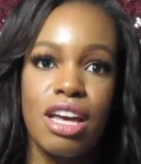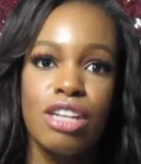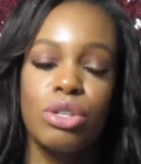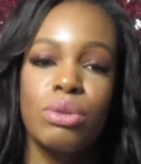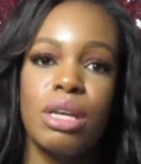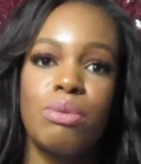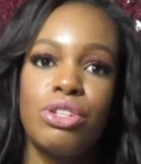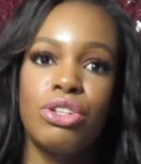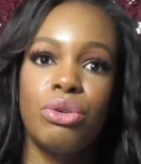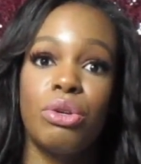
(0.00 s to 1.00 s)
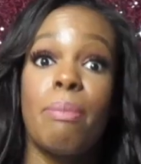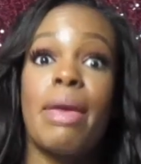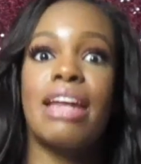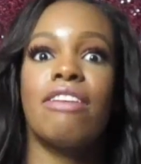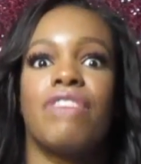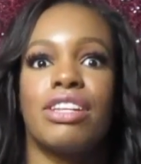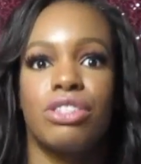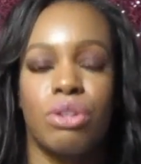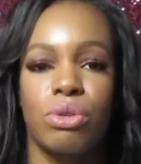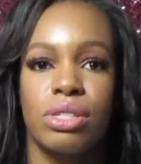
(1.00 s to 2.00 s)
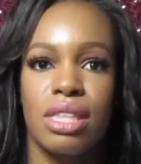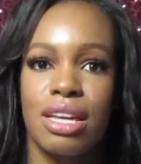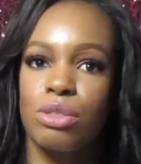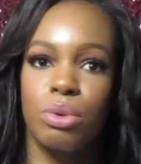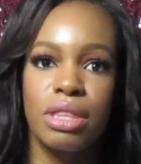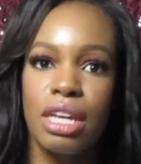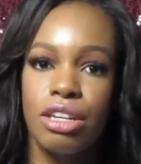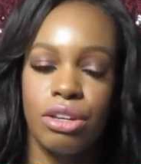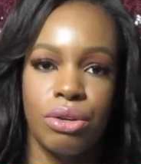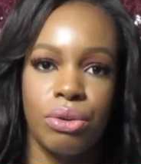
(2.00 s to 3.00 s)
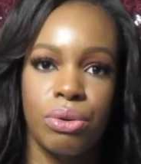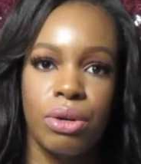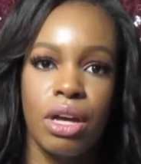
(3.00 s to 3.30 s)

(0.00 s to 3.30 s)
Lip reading: So it's up to you to manifest those things within you.